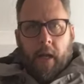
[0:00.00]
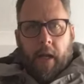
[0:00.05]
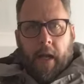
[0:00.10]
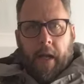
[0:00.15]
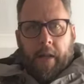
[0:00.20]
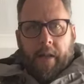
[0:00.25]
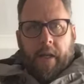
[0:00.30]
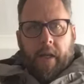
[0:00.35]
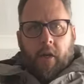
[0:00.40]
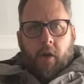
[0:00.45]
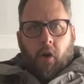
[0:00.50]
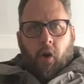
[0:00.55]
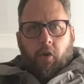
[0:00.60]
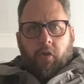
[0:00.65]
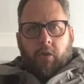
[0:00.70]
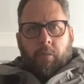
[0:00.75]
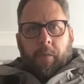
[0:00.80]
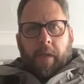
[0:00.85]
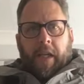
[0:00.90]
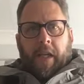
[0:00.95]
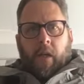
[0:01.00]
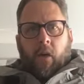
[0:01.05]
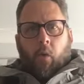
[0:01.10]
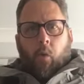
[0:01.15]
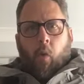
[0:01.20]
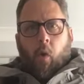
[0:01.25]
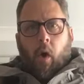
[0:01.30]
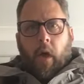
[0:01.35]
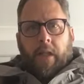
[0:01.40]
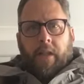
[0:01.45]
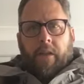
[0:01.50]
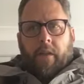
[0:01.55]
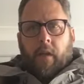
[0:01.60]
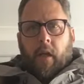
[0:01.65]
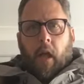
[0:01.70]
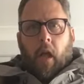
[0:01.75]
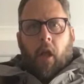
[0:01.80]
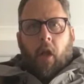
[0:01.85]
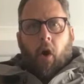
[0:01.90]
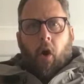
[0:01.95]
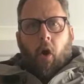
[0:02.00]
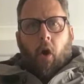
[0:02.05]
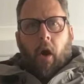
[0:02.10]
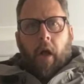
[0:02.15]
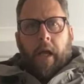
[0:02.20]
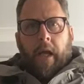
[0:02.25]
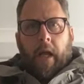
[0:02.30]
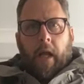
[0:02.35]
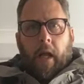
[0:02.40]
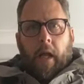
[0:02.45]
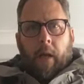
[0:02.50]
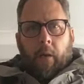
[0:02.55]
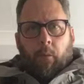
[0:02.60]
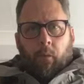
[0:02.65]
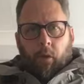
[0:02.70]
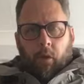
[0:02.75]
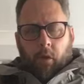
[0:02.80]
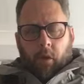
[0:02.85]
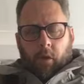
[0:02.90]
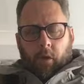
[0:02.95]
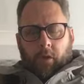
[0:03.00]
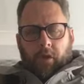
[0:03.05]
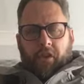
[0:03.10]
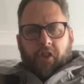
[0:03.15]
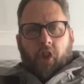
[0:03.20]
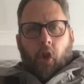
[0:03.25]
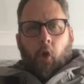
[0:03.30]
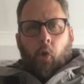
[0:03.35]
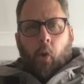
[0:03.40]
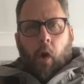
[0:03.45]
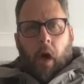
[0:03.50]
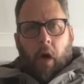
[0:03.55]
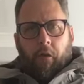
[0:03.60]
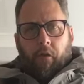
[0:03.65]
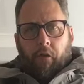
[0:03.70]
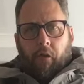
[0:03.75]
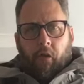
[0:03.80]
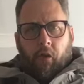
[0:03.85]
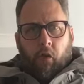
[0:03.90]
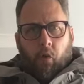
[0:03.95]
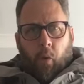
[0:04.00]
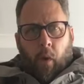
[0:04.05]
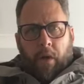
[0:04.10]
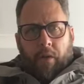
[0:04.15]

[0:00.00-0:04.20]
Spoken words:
It did cost me quite a lot. It was £229.